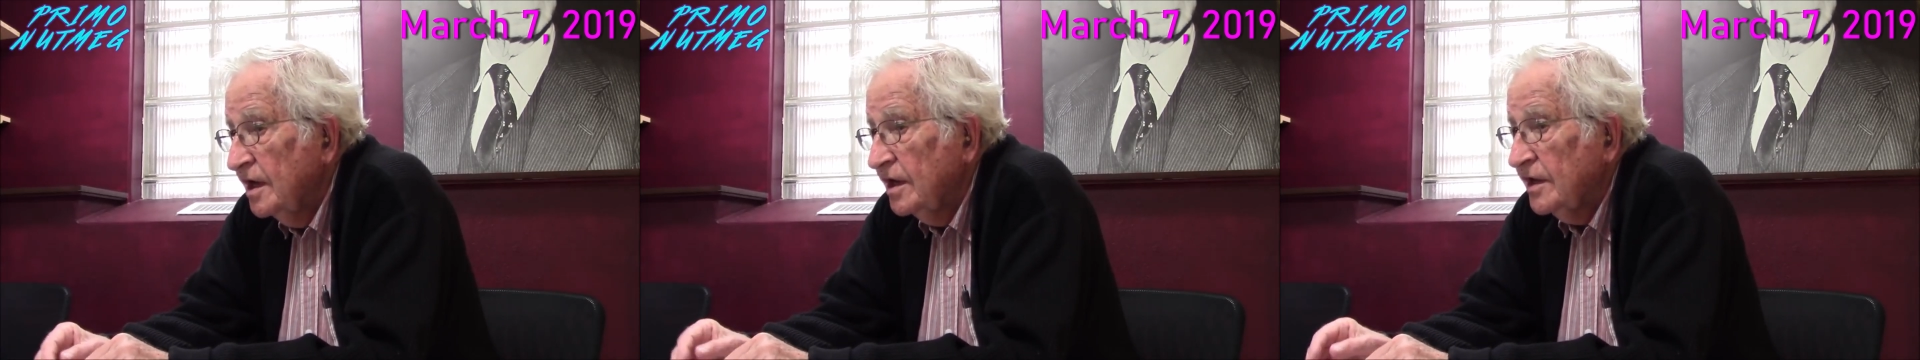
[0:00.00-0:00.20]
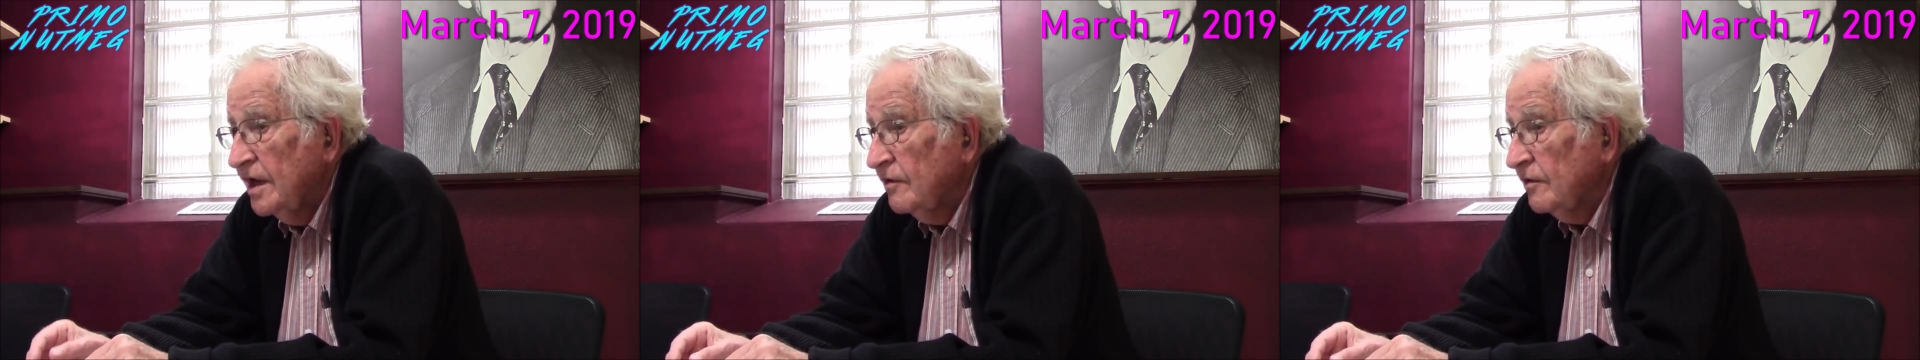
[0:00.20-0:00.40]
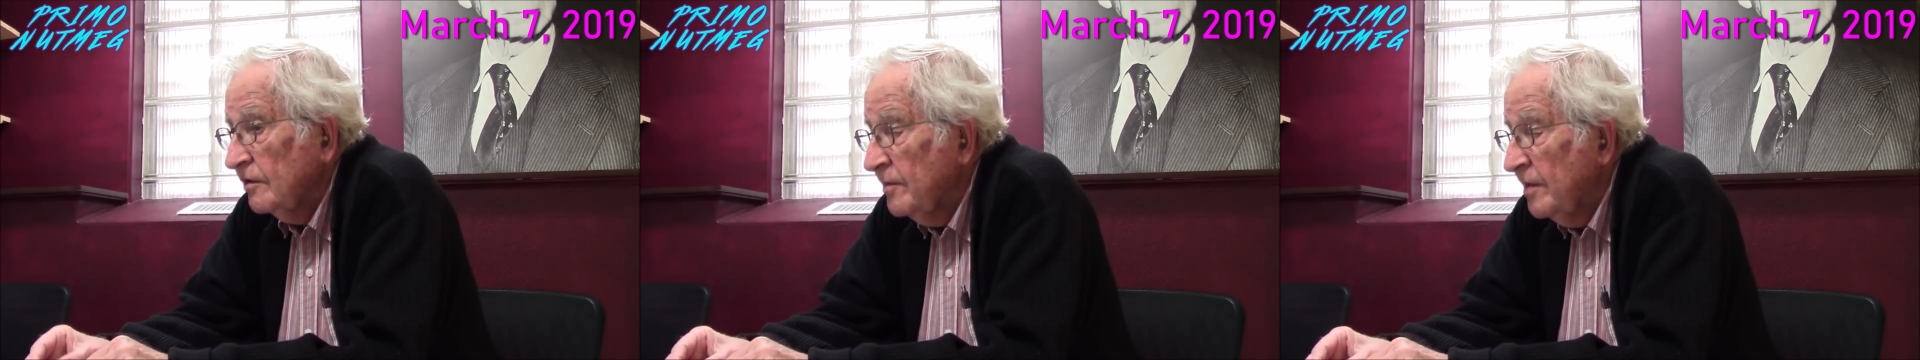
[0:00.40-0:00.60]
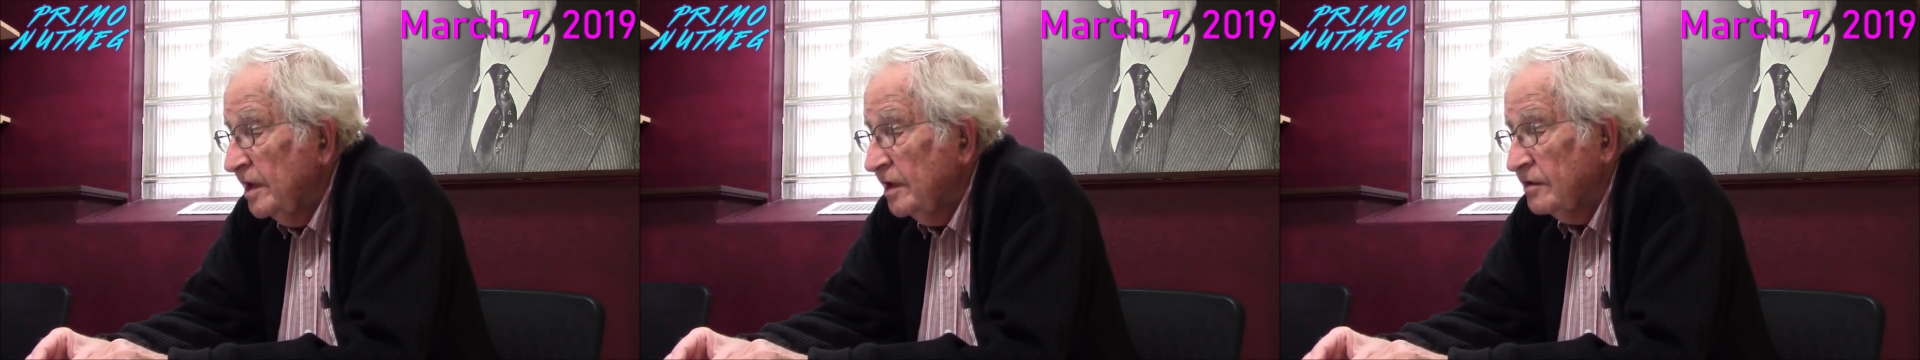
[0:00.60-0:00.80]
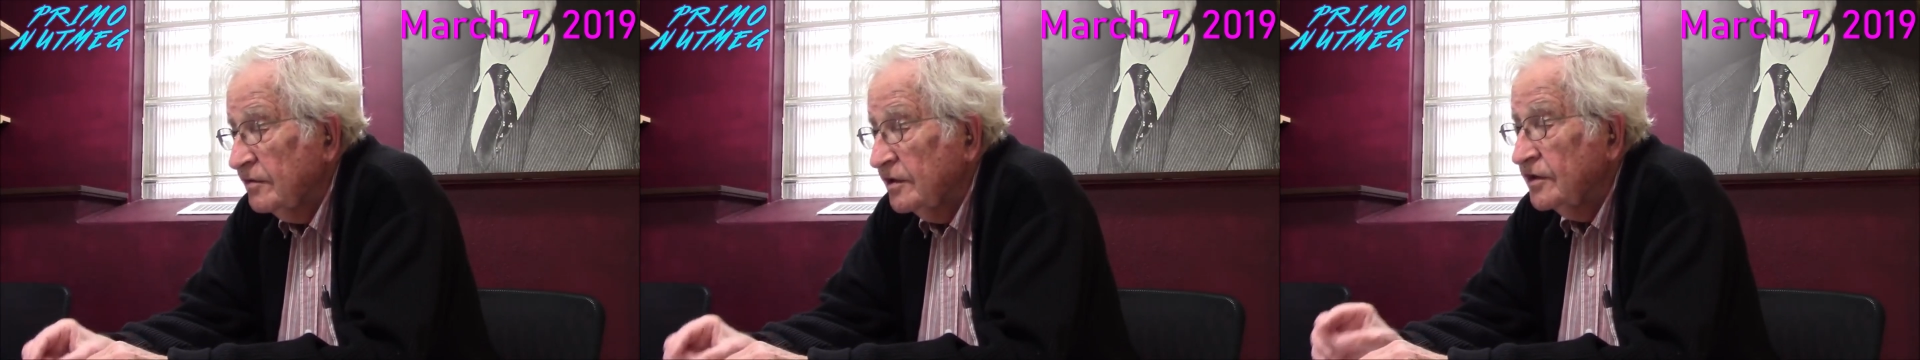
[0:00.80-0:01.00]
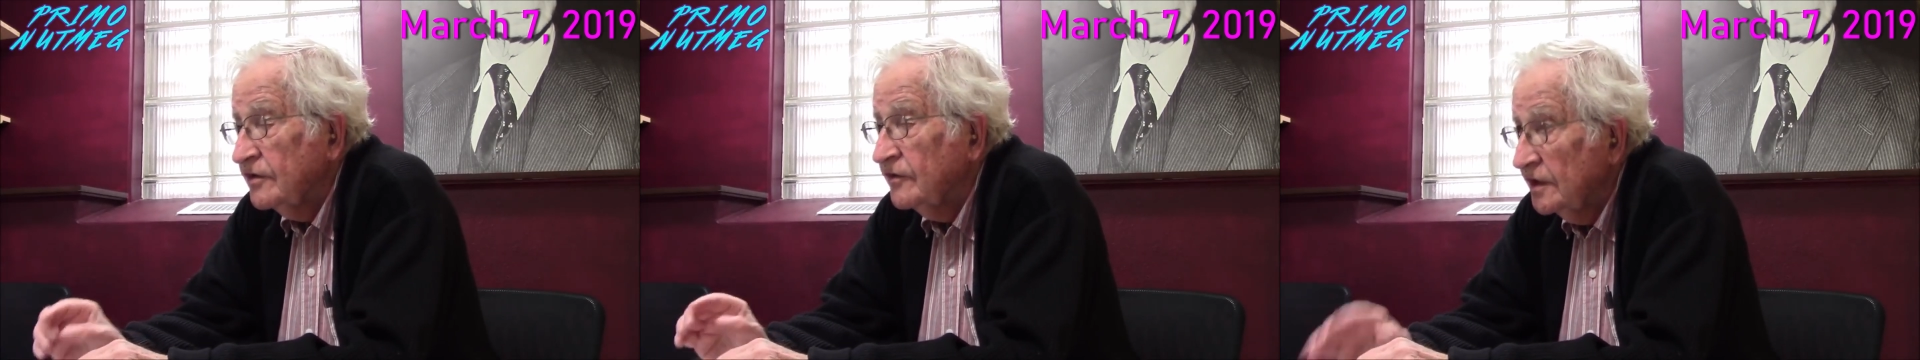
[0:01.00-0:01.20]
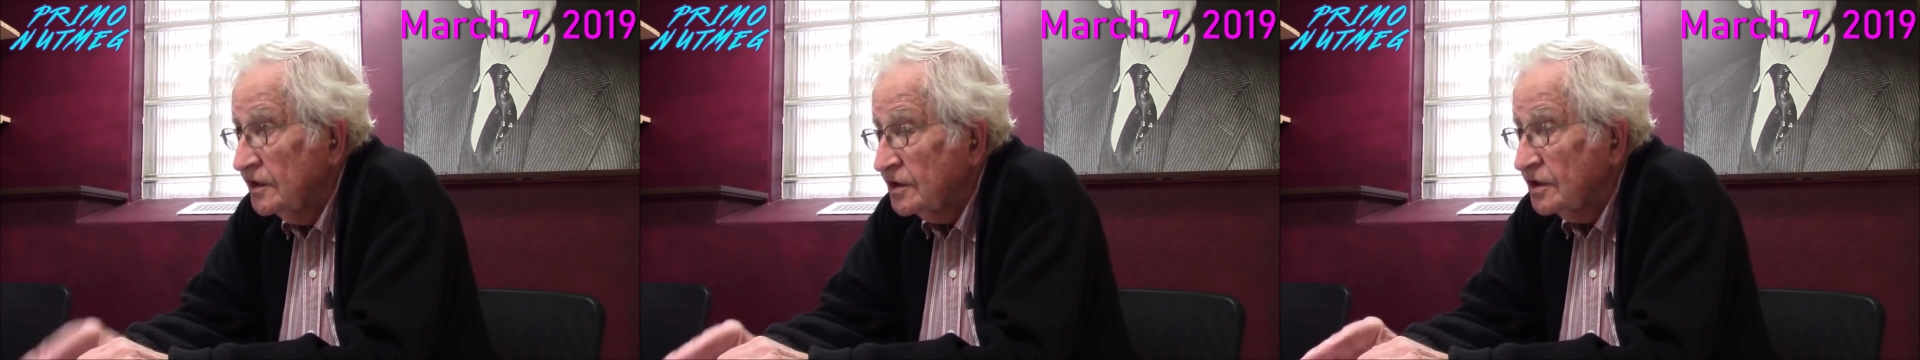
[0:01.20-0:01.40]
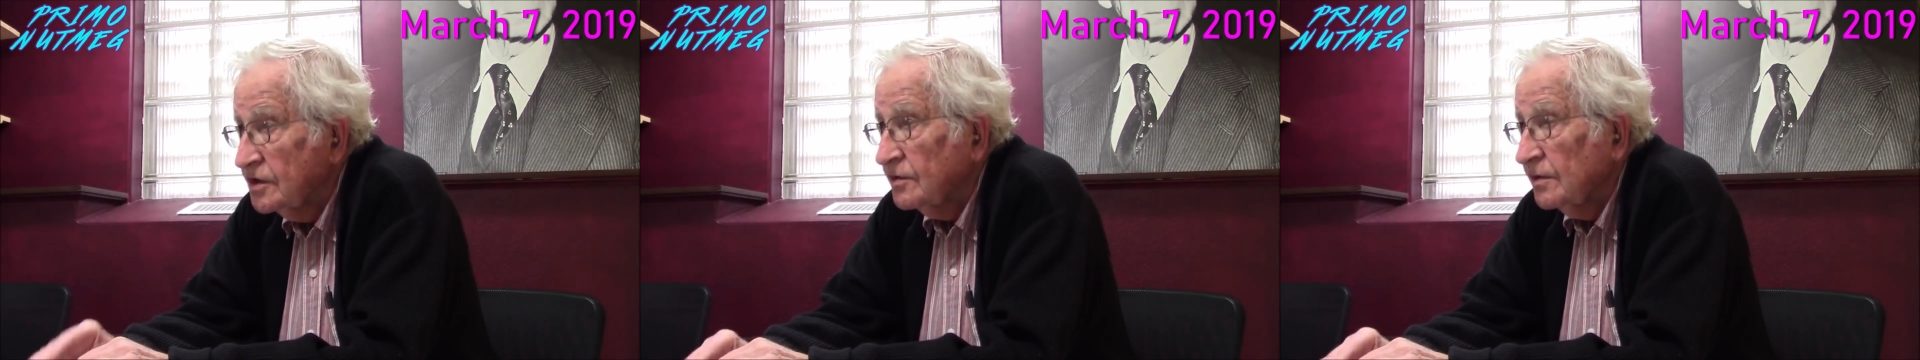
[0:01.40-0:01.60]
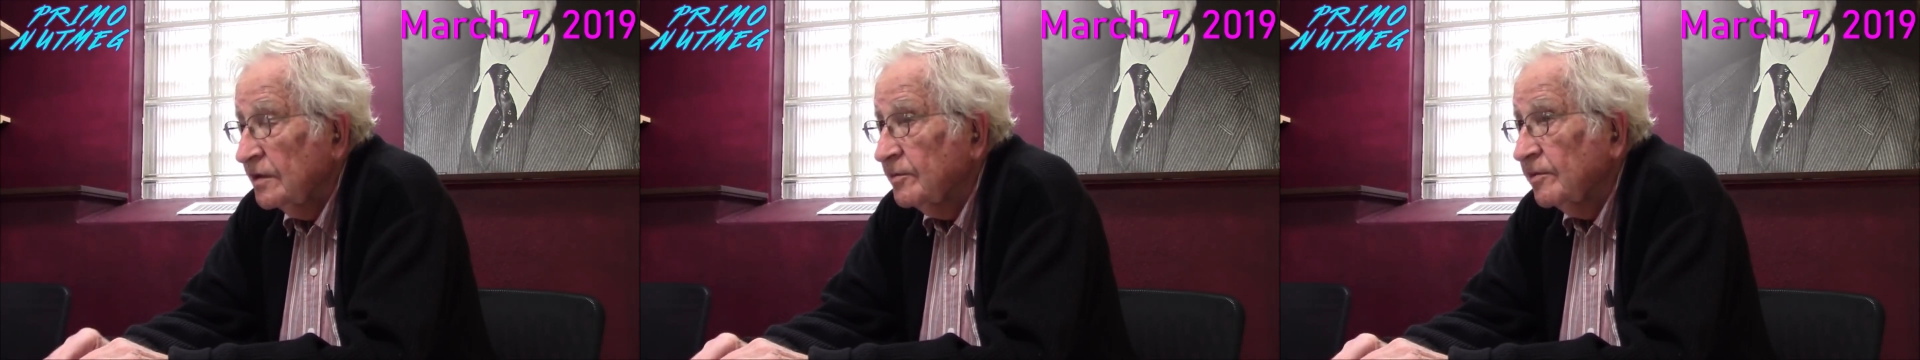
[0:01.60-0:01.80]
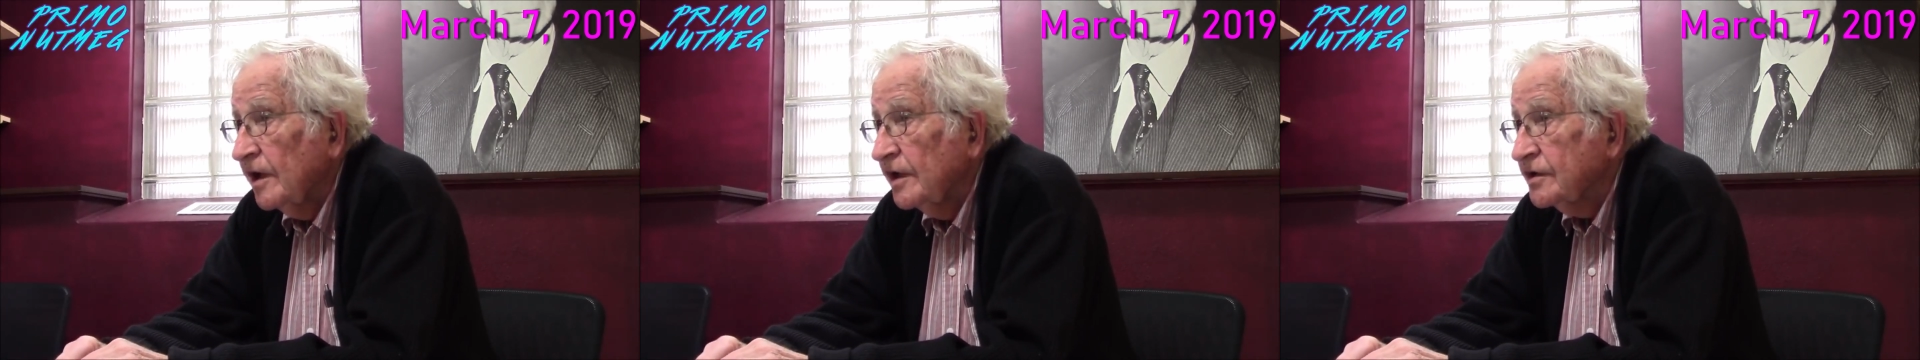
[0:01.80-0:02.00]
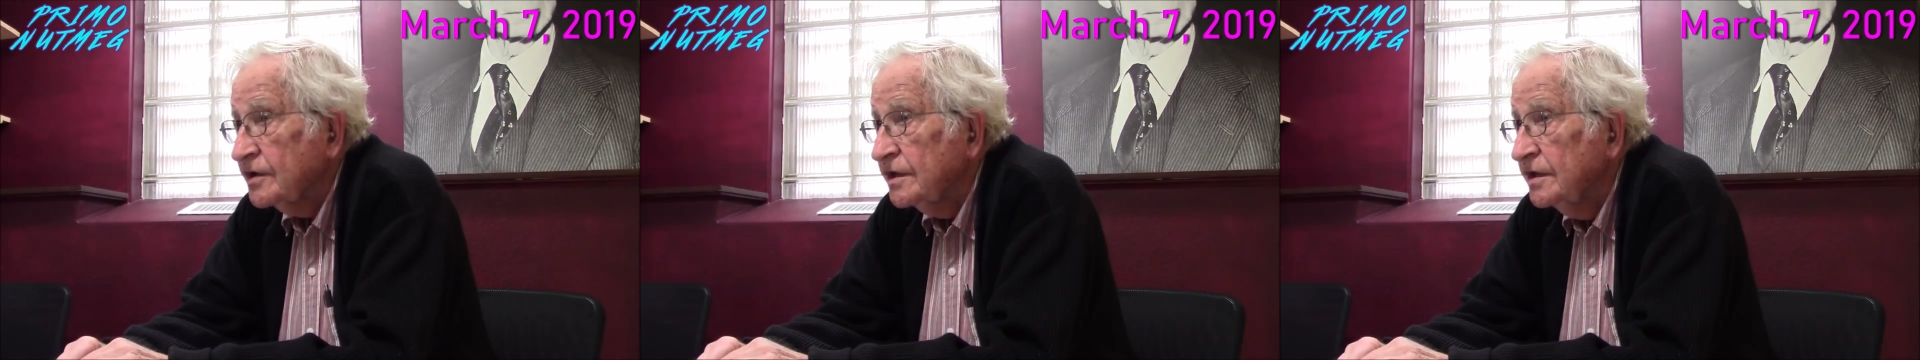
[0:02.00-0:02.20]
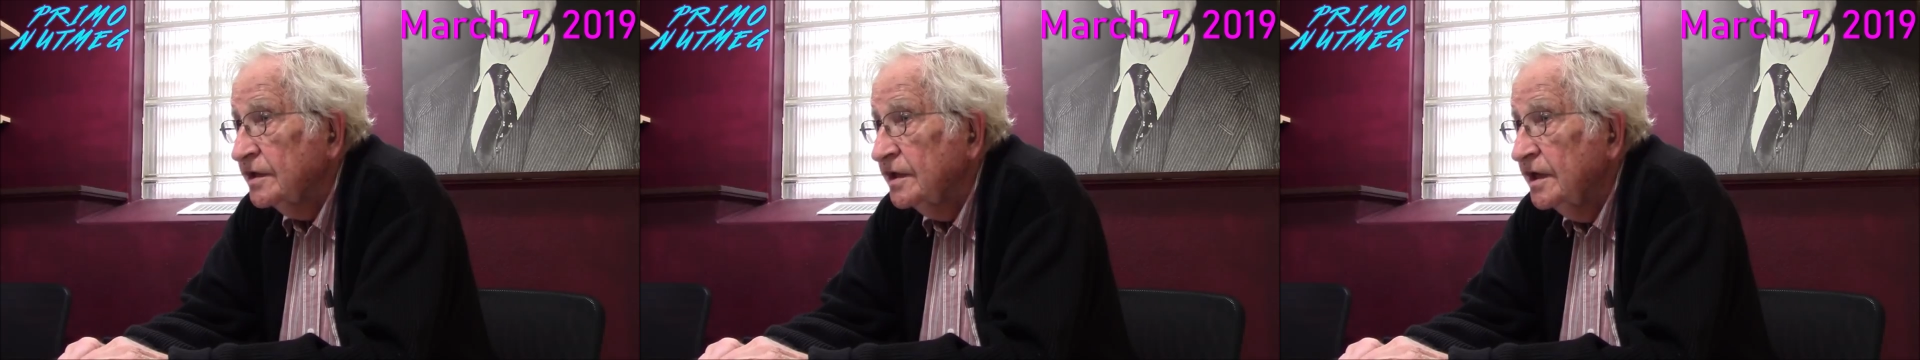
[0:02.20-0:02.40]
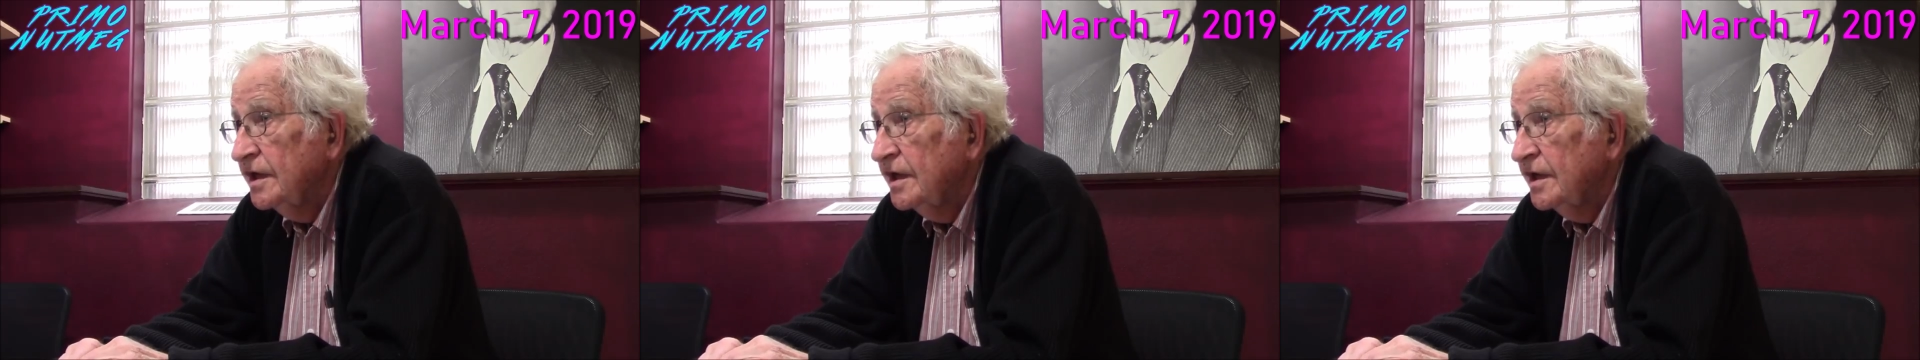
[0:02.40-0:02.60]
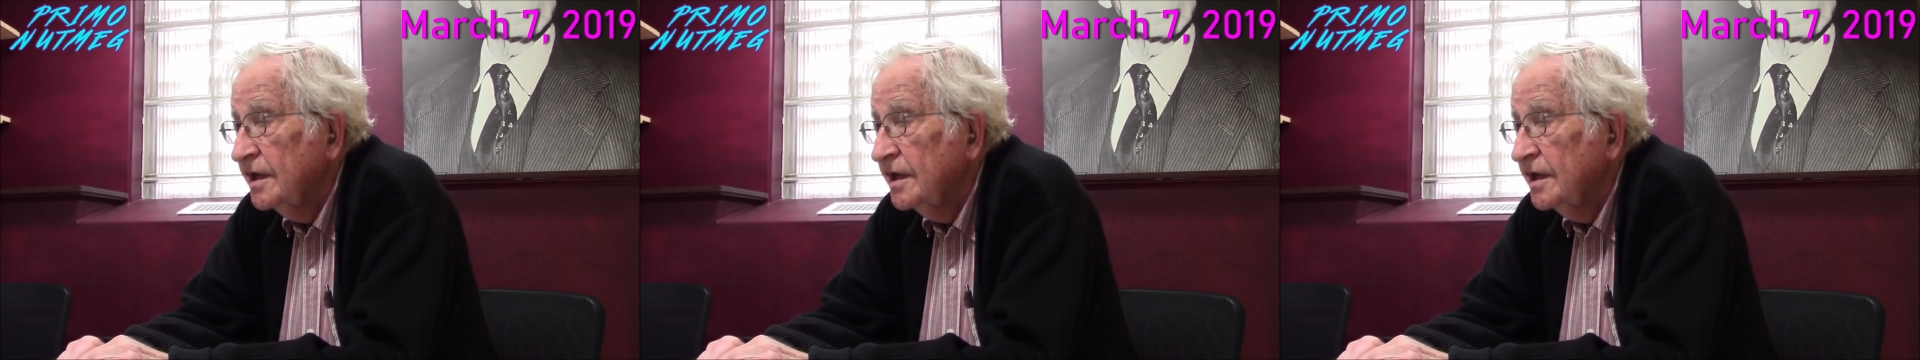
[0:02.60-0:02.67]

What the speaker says: They were met with vicious repression.